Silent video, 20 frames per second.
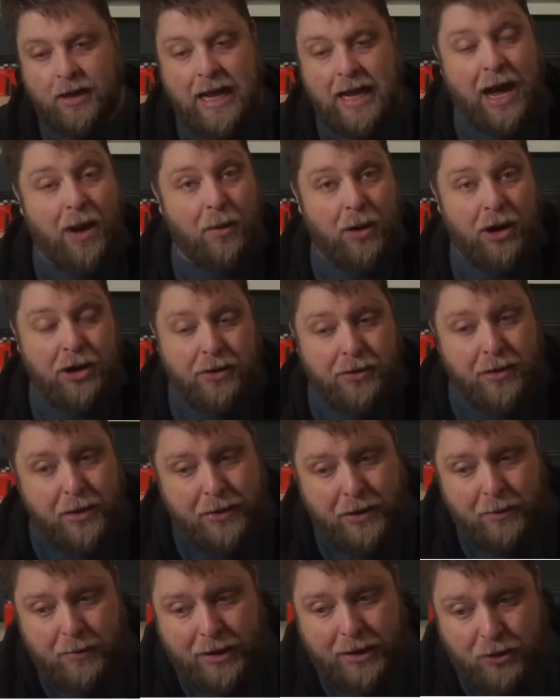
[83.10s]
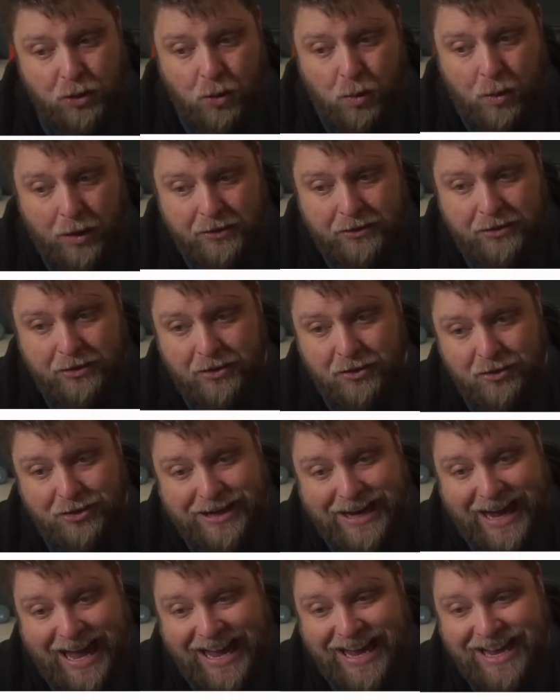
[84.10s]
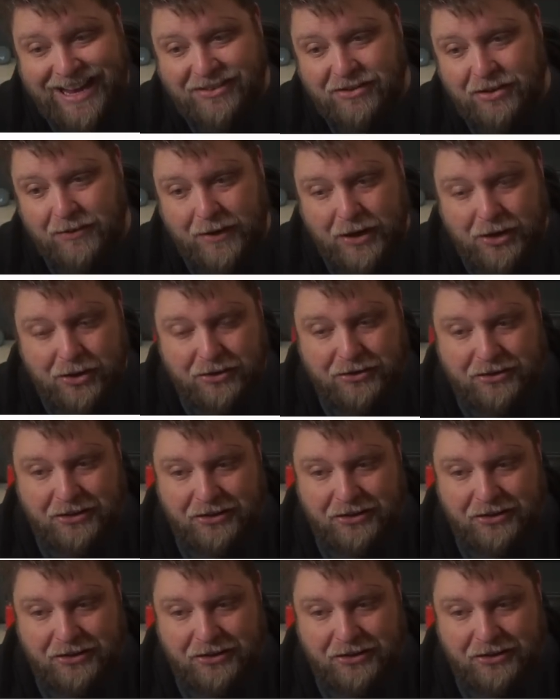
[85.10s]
Now, another thing we do want to look at is, if I go to